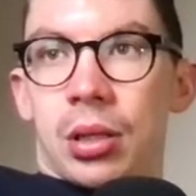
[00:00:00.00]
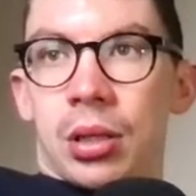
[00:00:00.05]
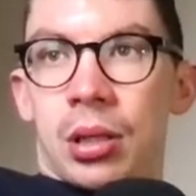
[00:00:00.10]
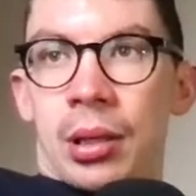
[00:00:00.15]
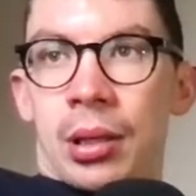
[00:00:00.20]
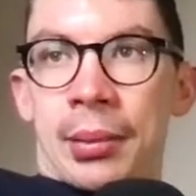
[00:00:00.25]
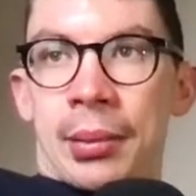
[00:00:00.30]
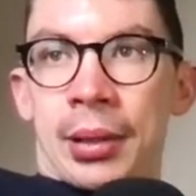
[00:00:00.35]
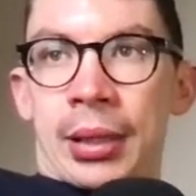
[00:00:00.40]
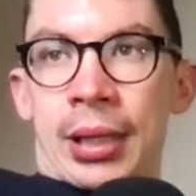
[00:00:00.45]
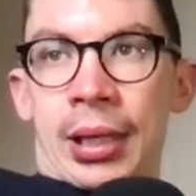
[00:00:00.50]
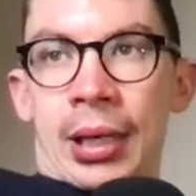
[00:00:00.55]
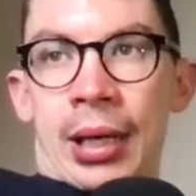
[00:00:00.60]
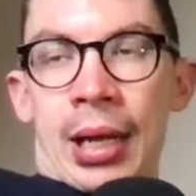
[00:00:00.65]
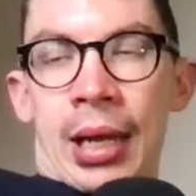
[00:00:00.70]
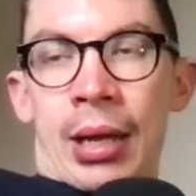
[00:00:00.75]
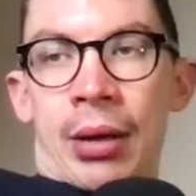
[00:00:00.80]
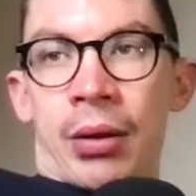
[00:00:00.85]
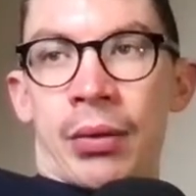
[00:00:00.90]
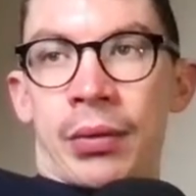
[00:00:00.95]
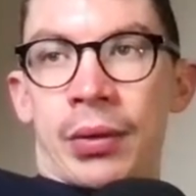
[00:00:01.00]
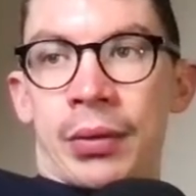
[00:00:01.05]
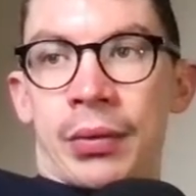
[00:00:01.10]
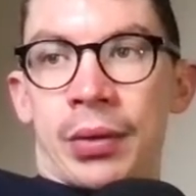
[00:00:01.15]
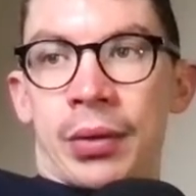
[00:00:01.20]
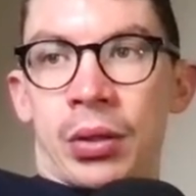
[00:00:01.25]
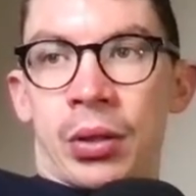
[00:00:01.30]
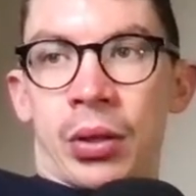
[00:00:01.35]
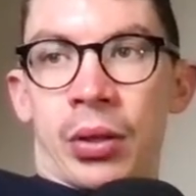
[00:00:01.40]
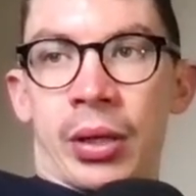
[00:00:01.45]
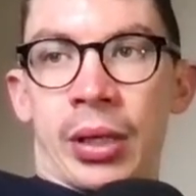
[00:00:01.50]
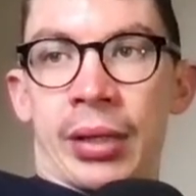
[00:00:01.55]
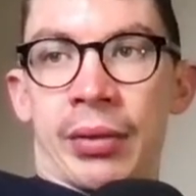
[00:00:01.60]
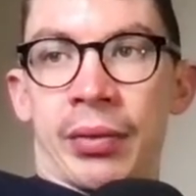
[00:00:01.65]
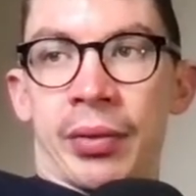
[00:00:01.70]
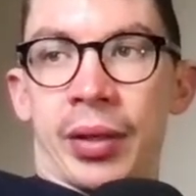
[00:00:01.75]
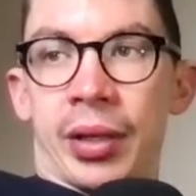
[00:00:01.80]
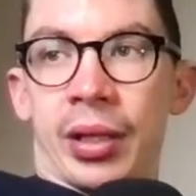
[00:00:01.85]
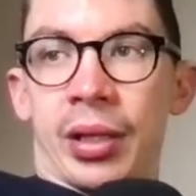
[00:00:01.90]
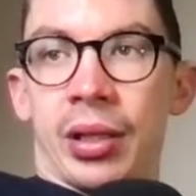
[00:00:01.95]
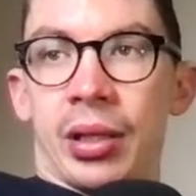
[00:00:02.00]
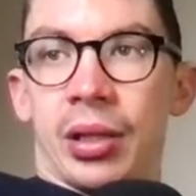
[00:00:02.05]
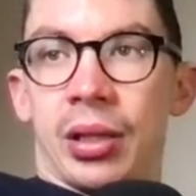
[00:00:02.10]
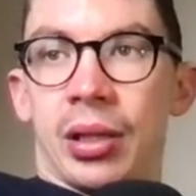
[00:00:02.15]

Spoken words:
I'm looking now. I've not got anything.